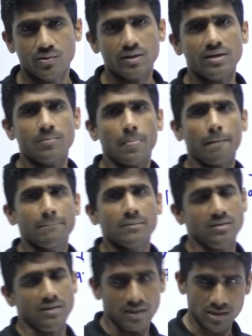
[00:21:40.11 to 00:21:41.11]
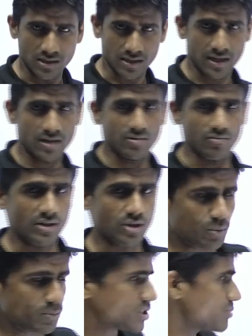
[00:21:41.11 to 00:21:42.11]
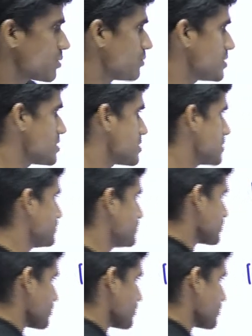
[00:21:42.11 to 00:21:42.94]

Okay, that is again very robust provisions.